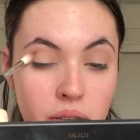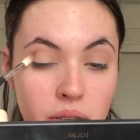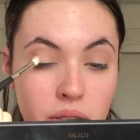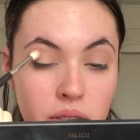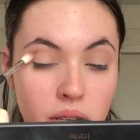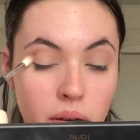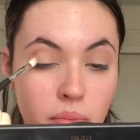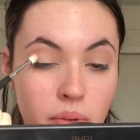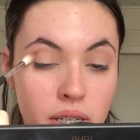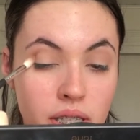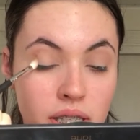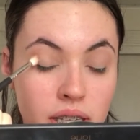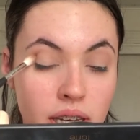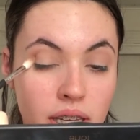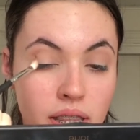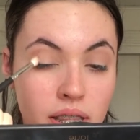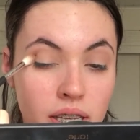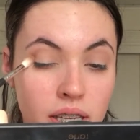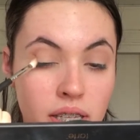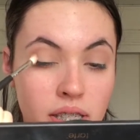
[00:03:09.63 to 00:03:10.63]
So I'm gonna
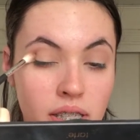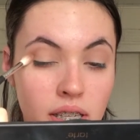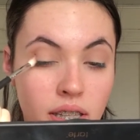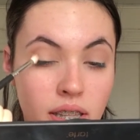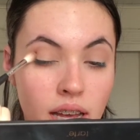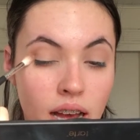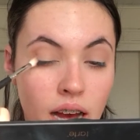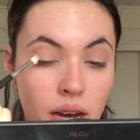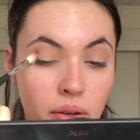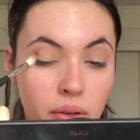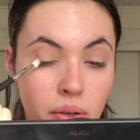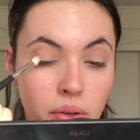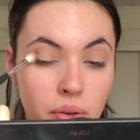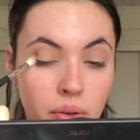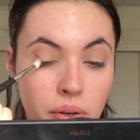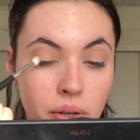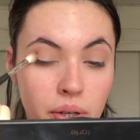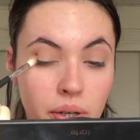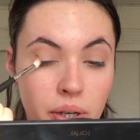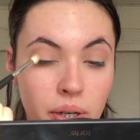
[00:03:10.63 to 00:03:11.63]
take this on the outer
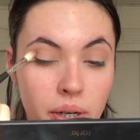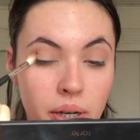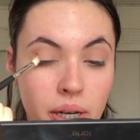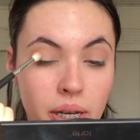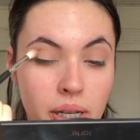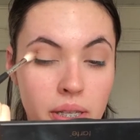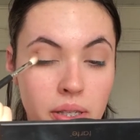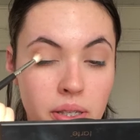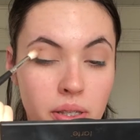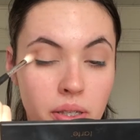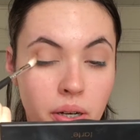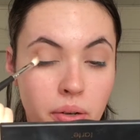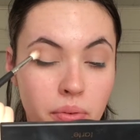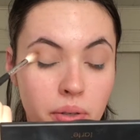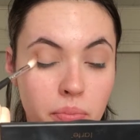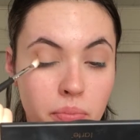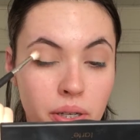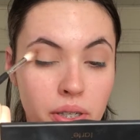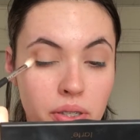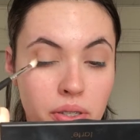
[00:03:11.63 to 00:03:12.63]
corner and start
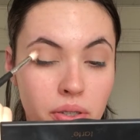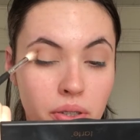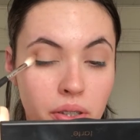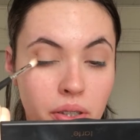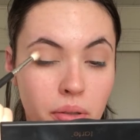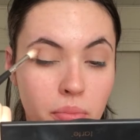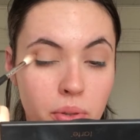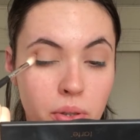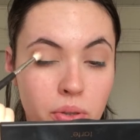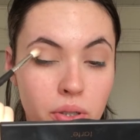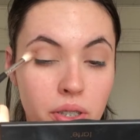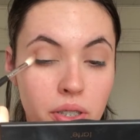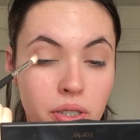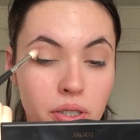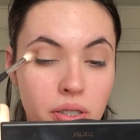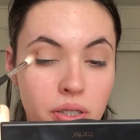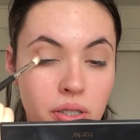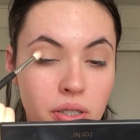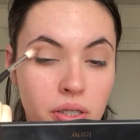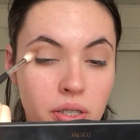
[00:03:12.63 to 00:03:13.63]
with my circular
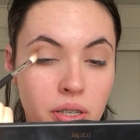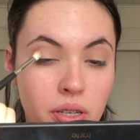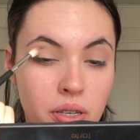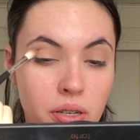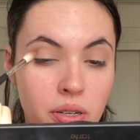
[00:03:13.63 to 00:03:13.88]
motions.